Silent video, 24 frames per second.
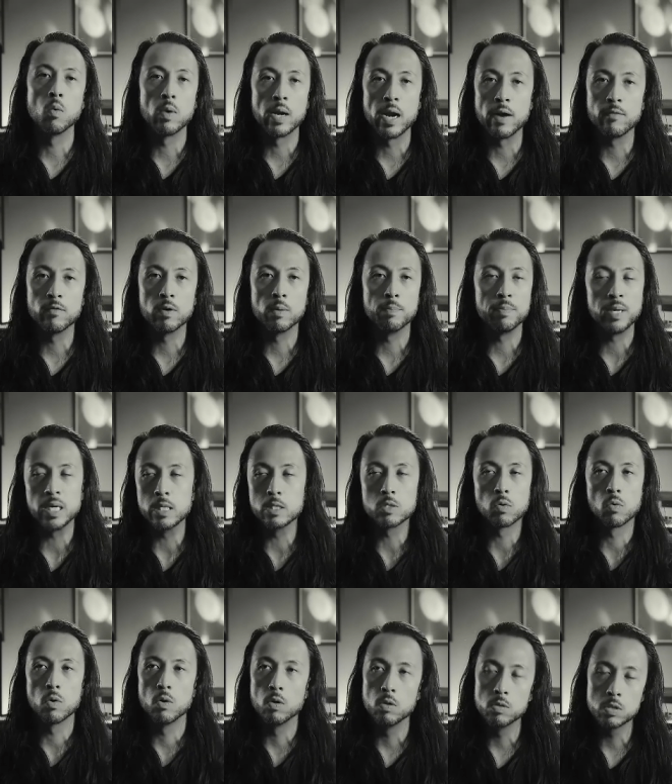whatever,
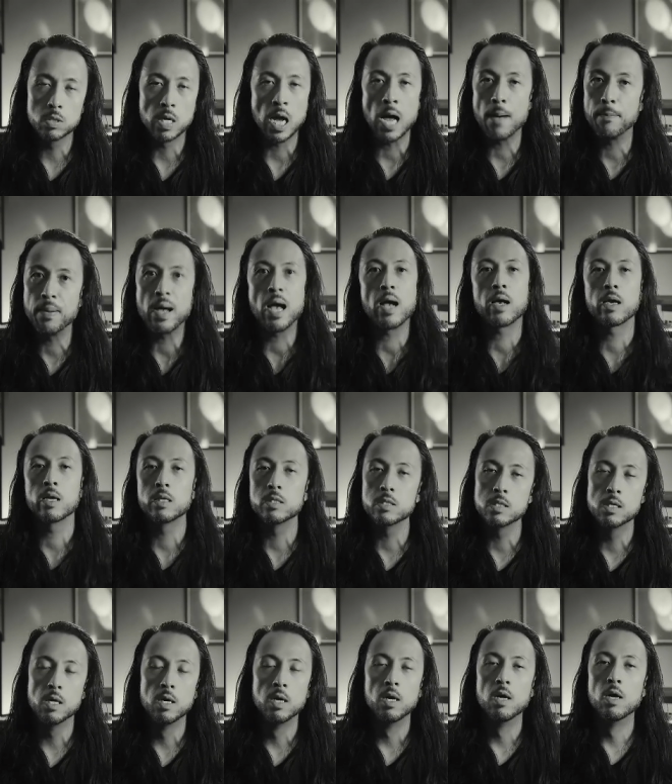pizza rolls, hot
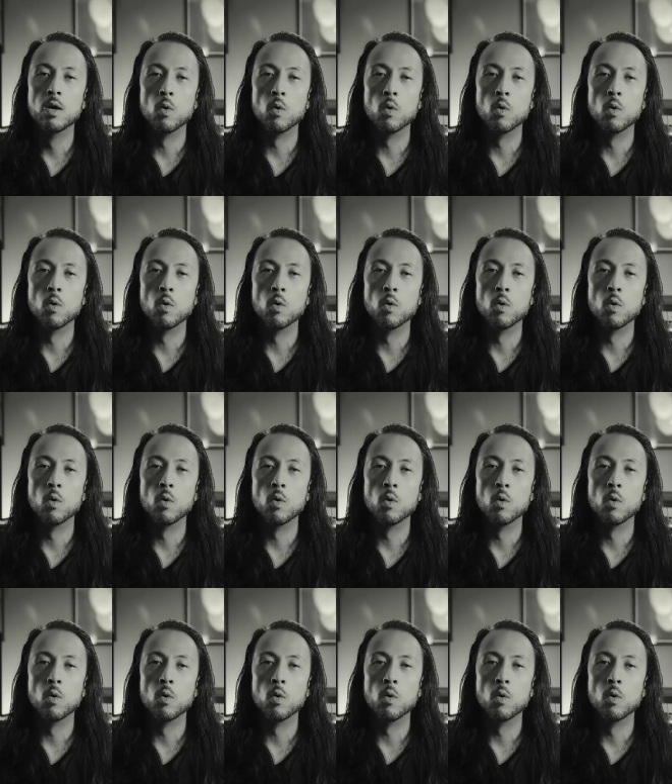pockets,